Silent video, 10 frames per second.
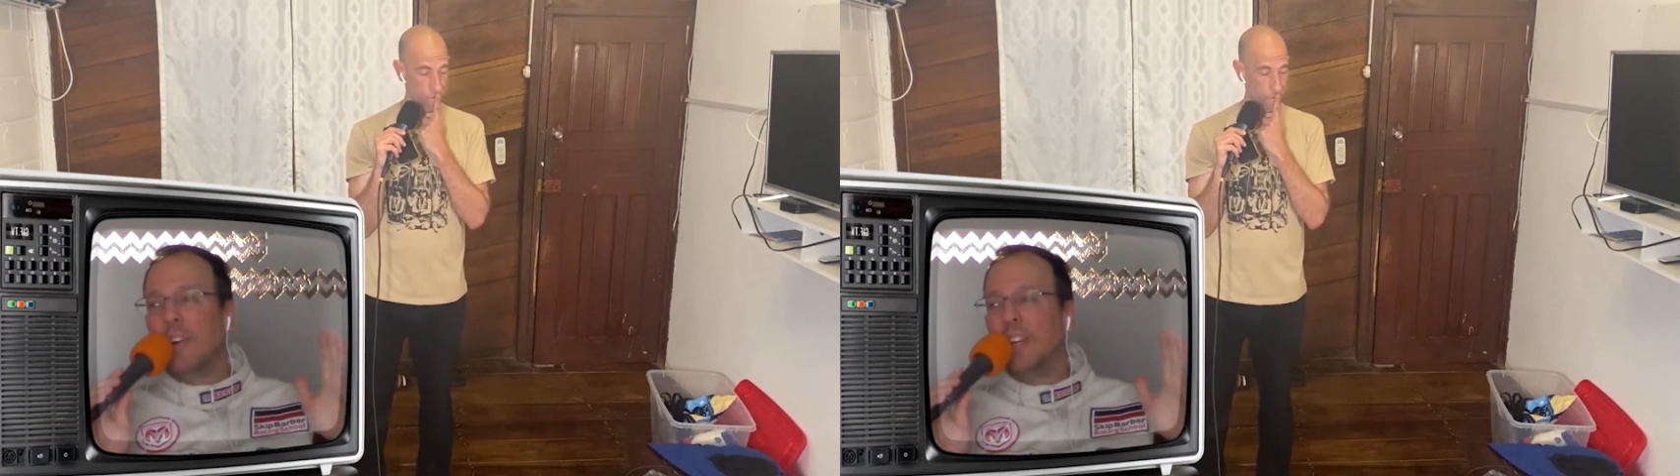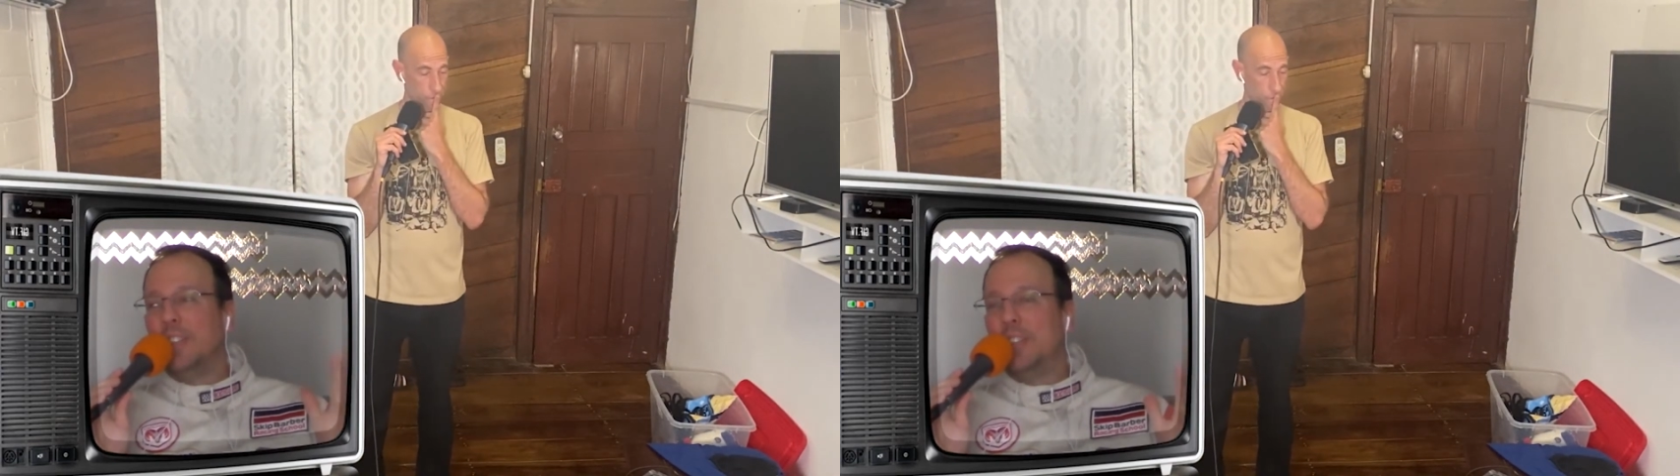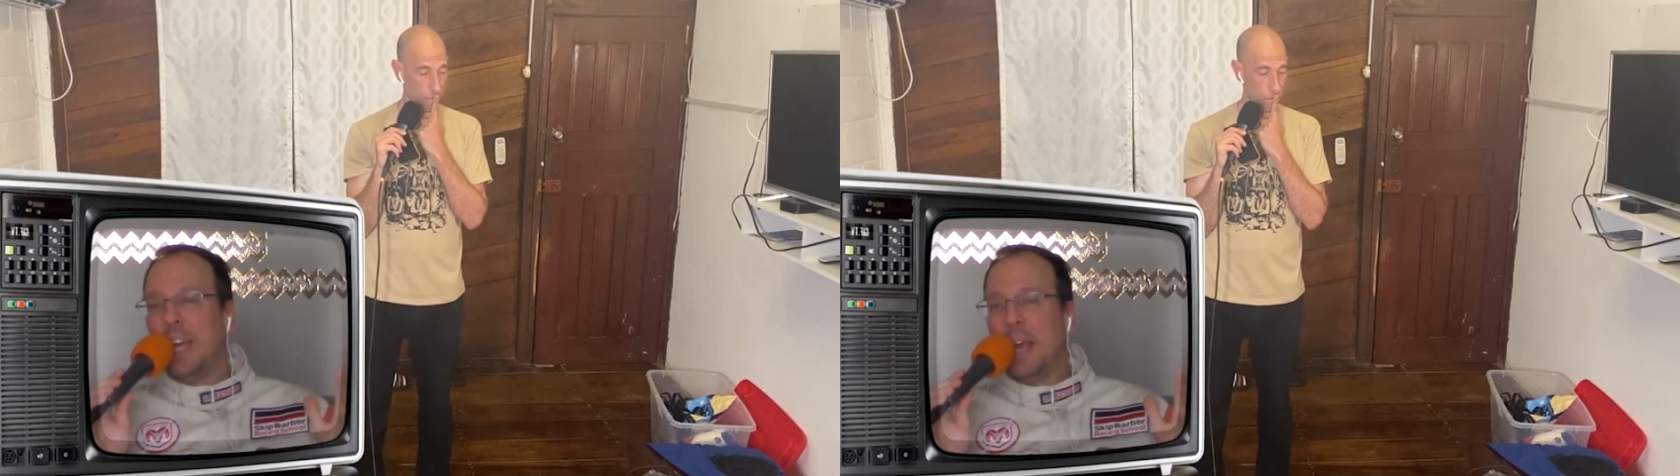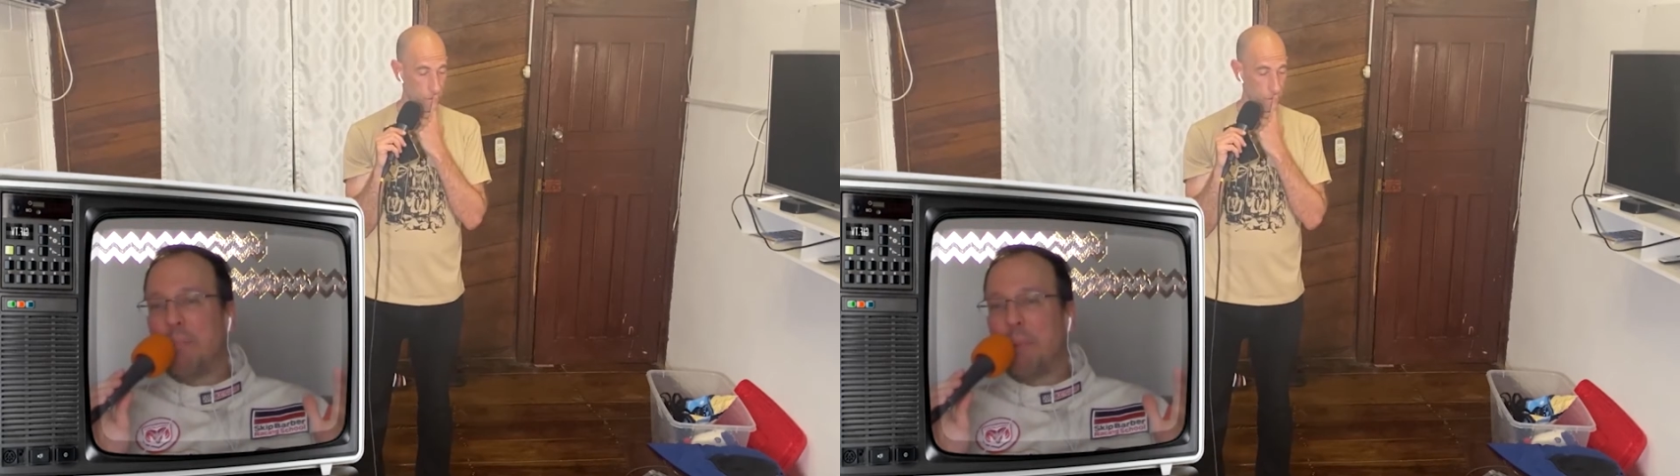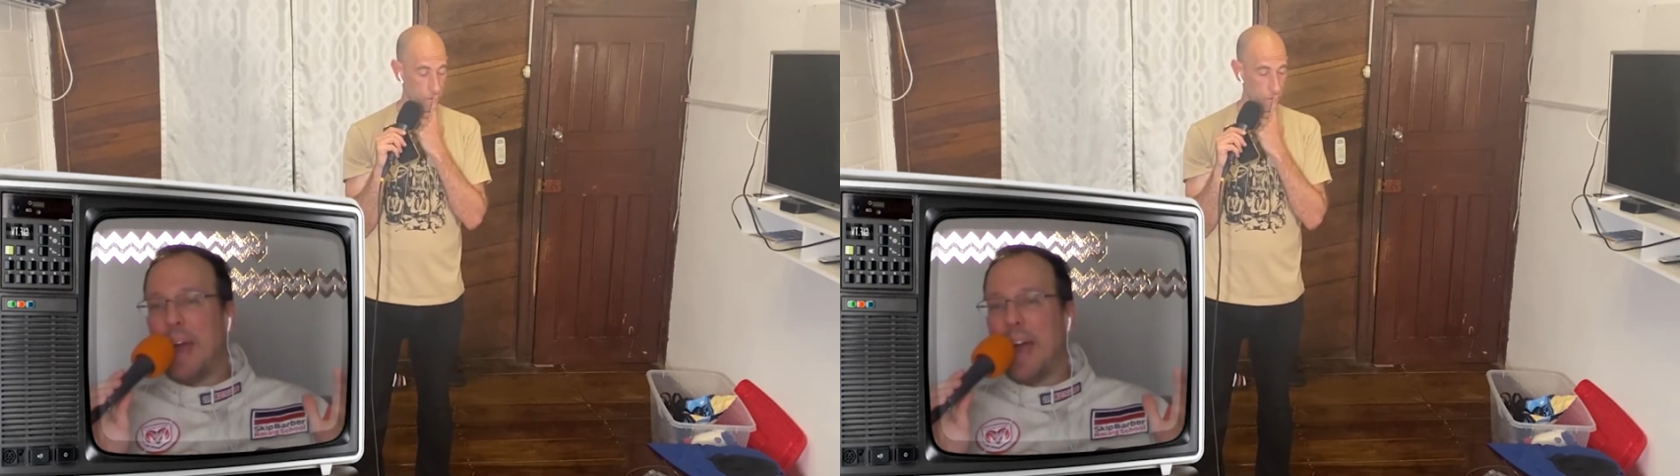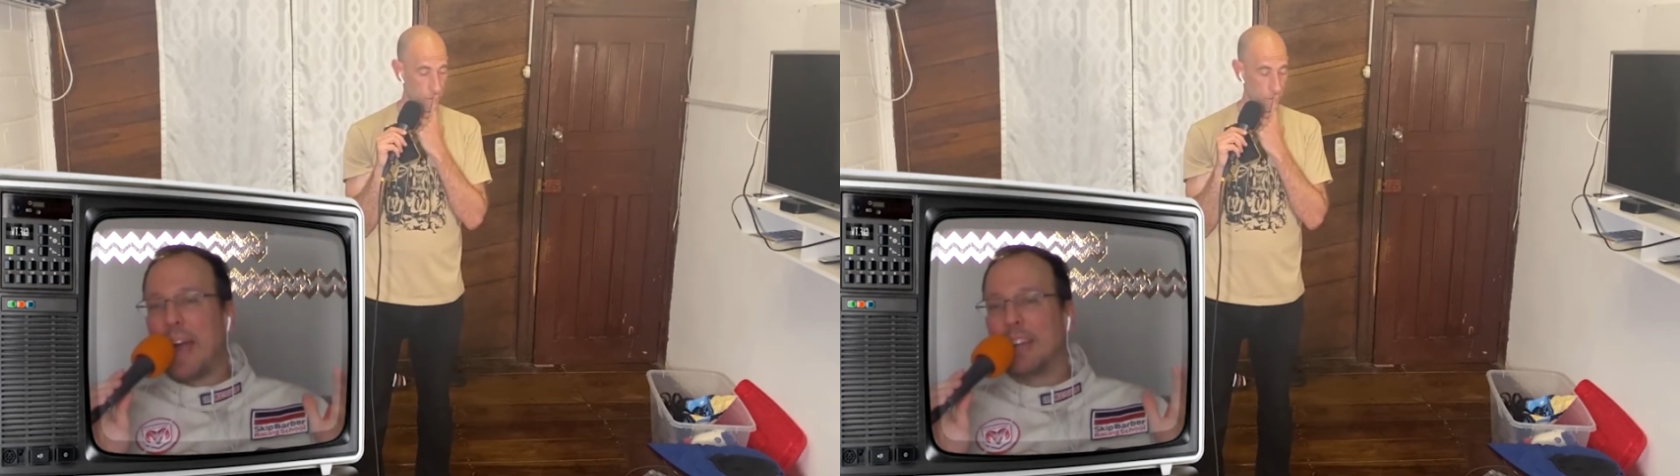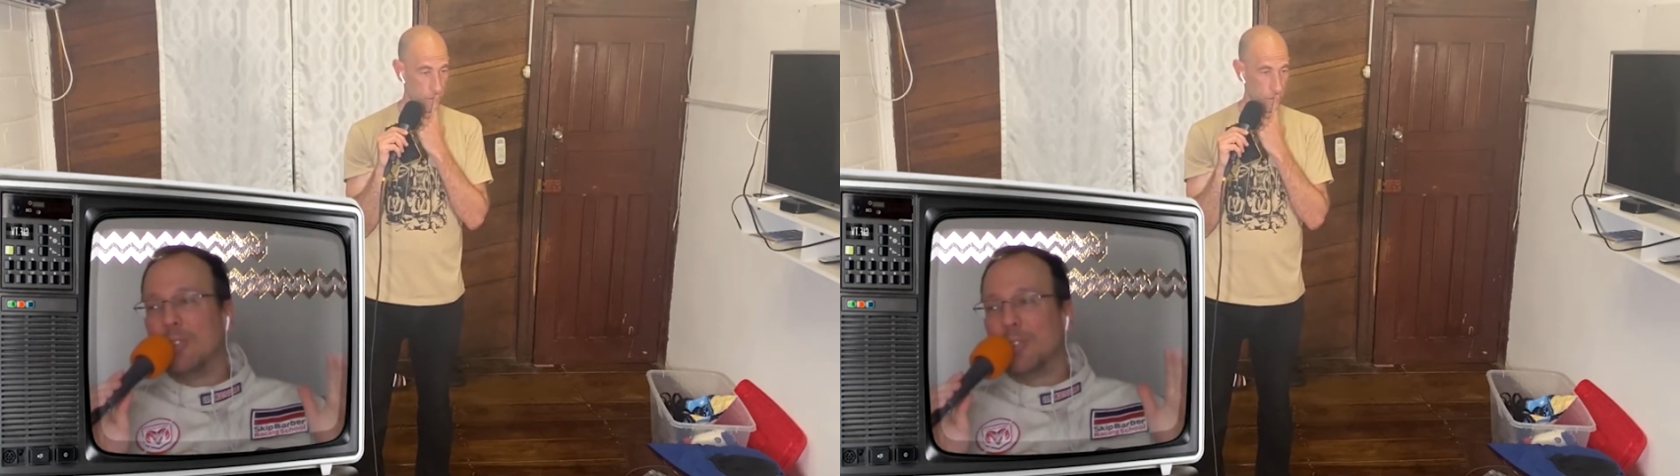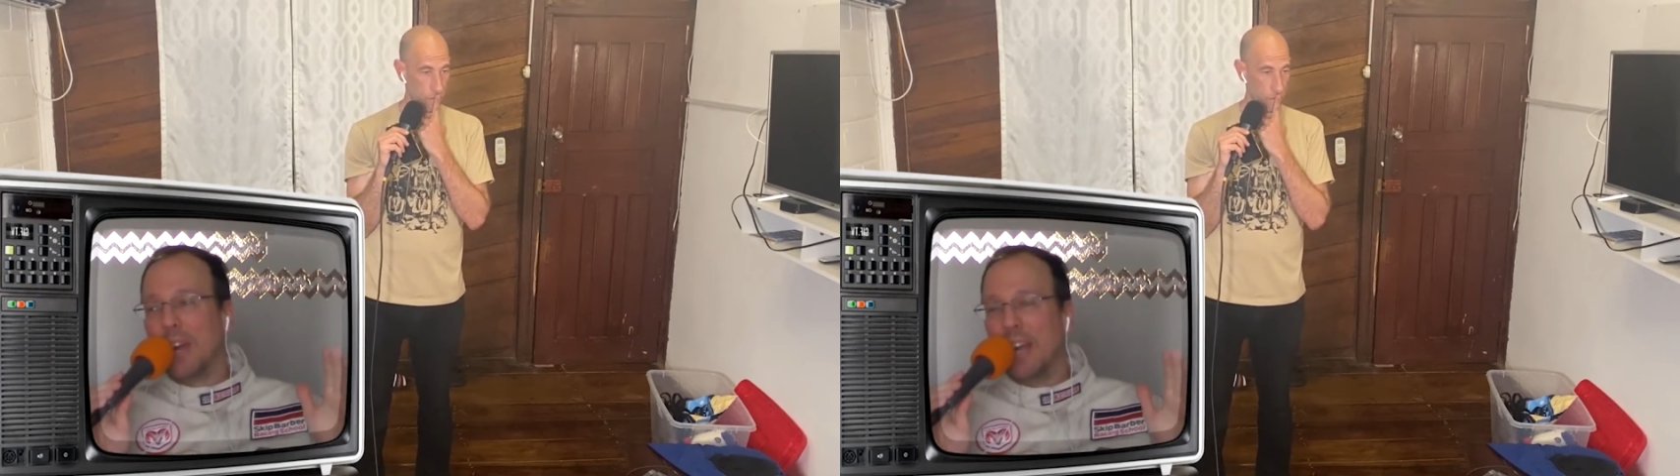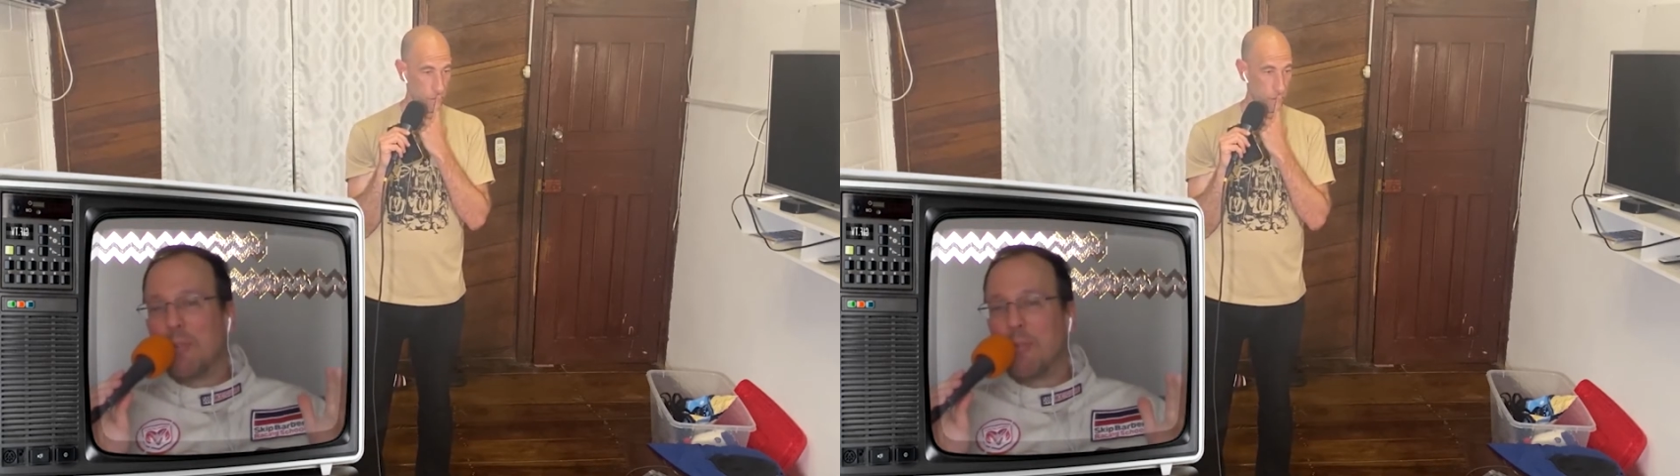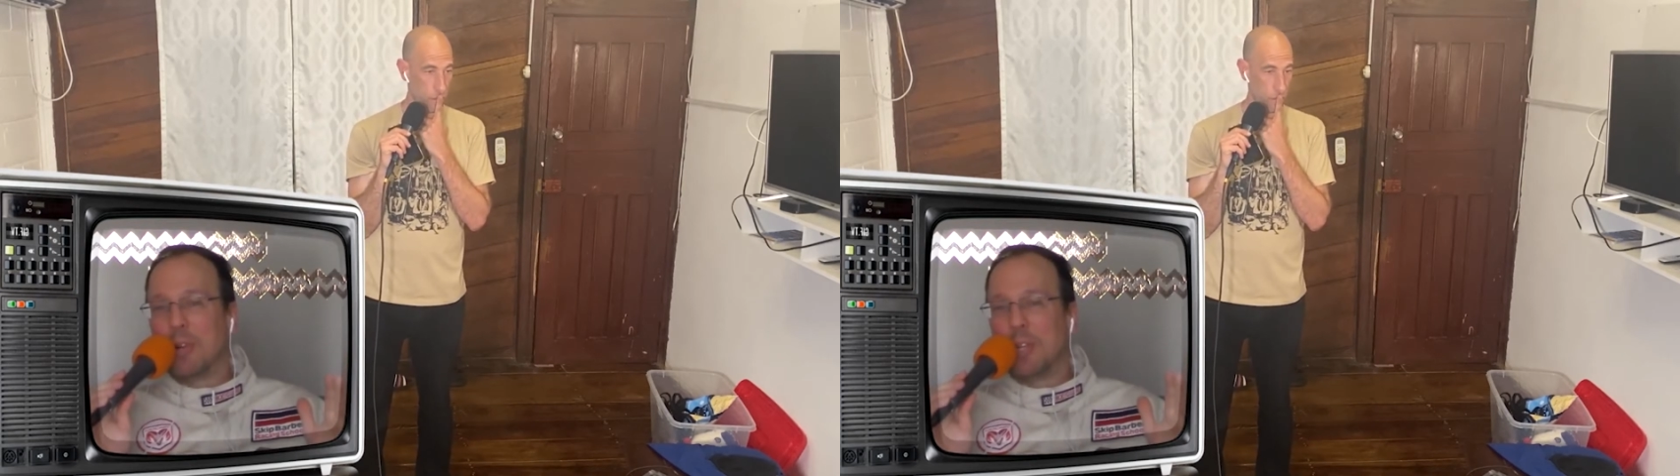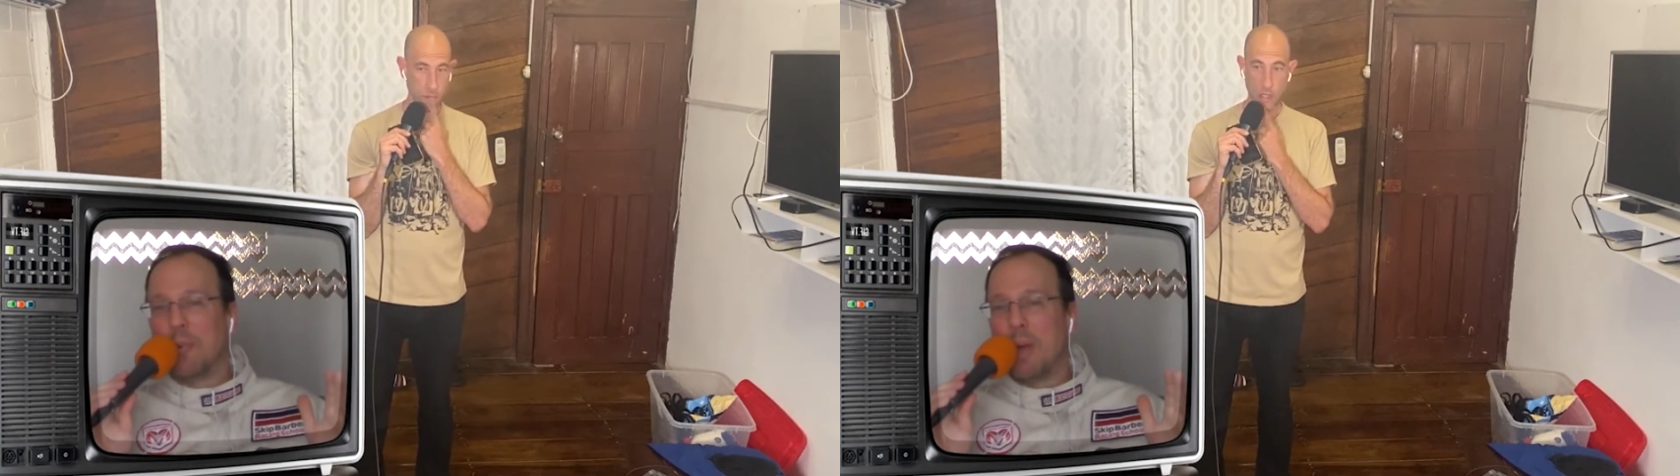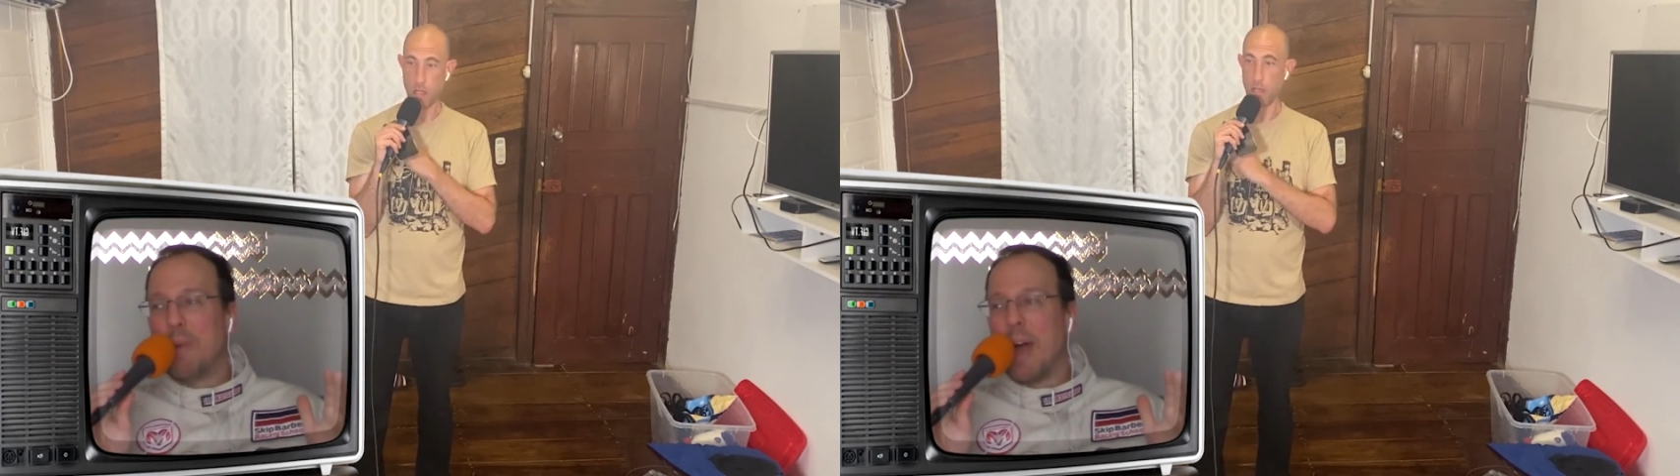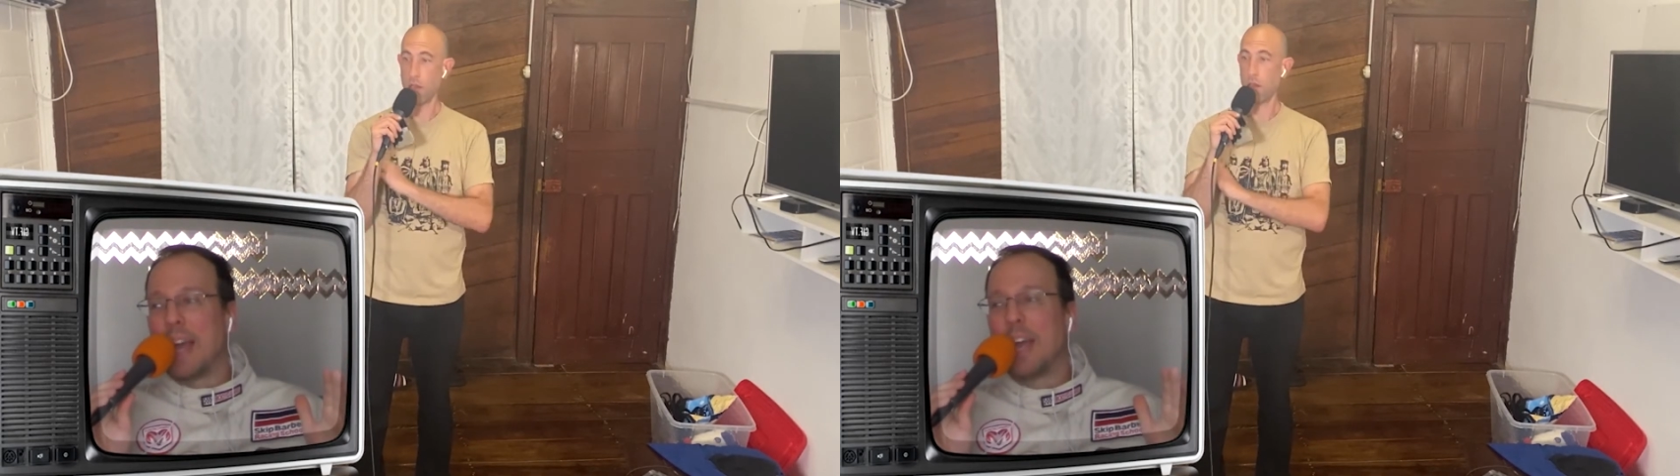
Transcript: it's jam-packed, you're trying to work your way back,